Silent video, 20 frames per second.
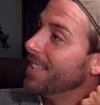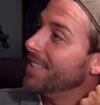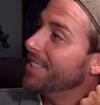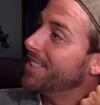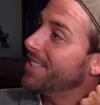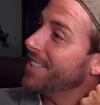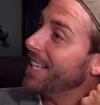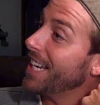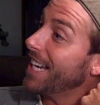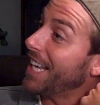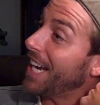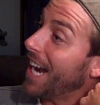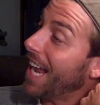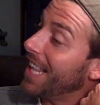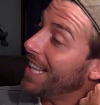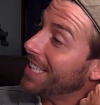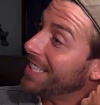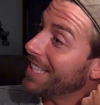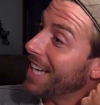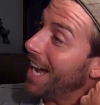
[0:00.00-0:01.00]
singing
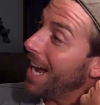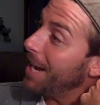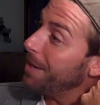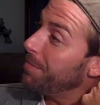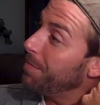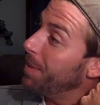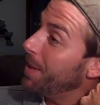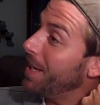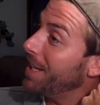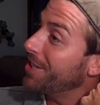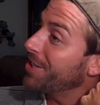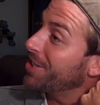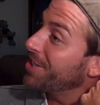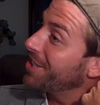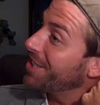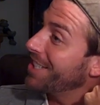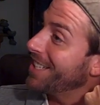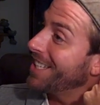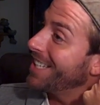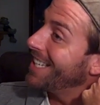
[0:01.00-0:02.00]
this
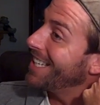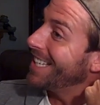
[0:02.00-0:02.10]
high-pitched